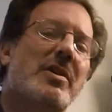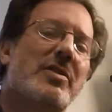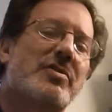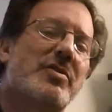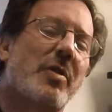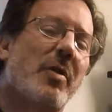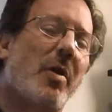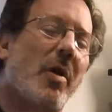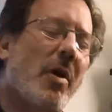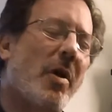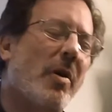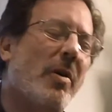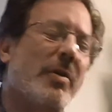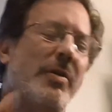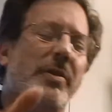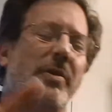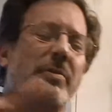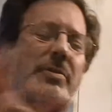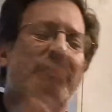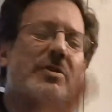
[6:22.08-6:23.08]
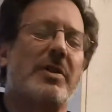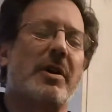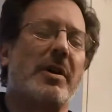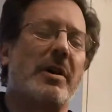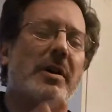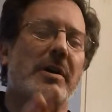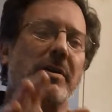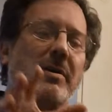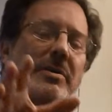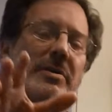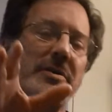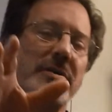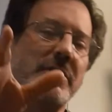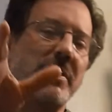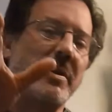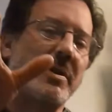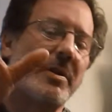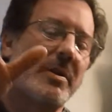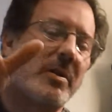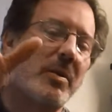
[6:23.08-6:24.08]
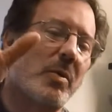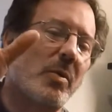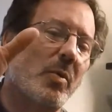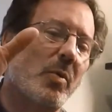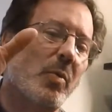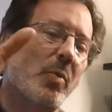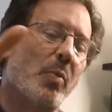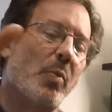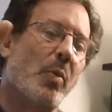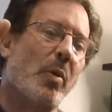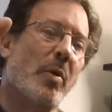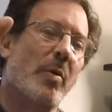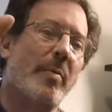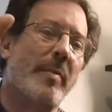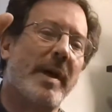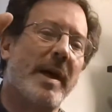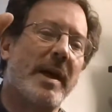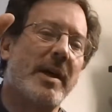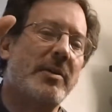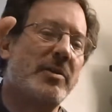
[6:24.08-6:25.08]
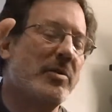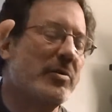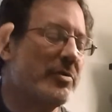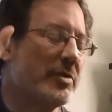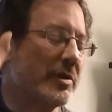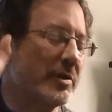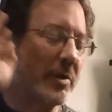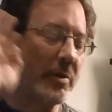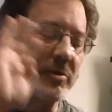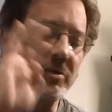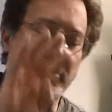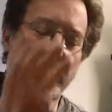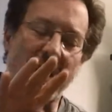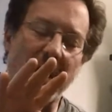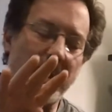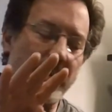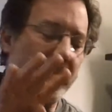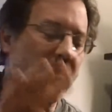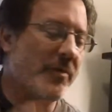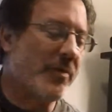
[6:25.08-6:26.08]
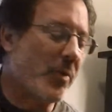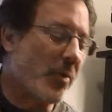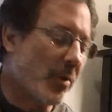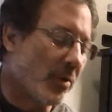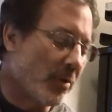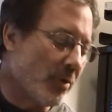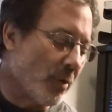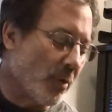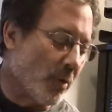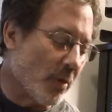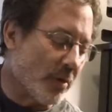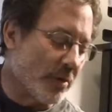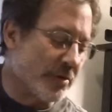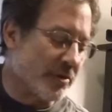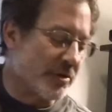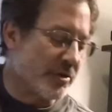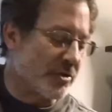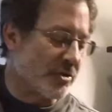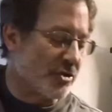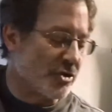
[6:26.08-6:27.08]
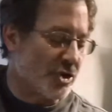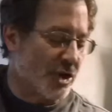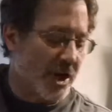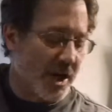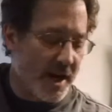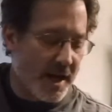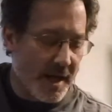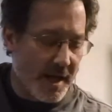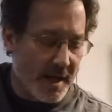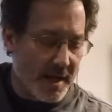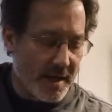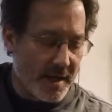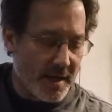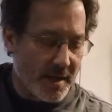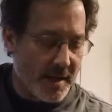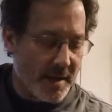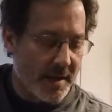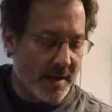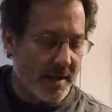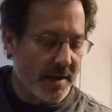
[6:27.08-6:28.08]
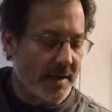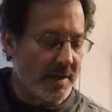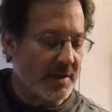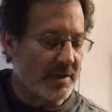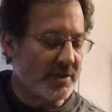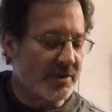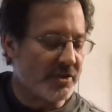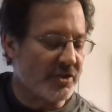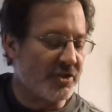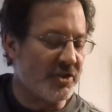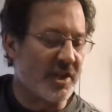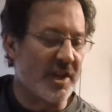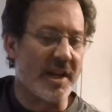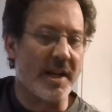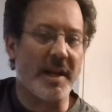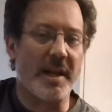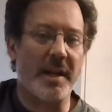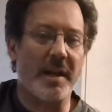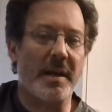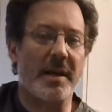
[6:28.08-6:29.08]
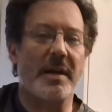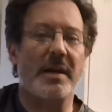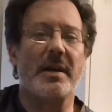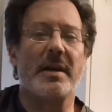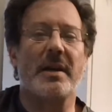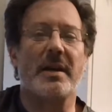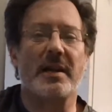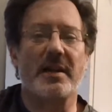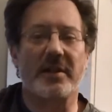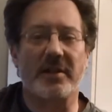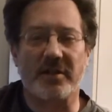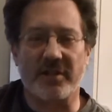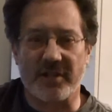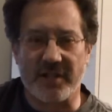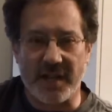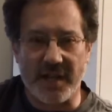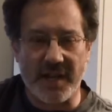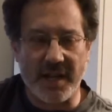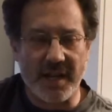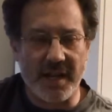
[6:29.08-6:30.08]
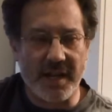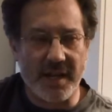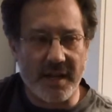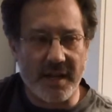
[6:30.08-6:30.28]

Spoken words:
So all those songs were made using those same 4 chords, G, C, D,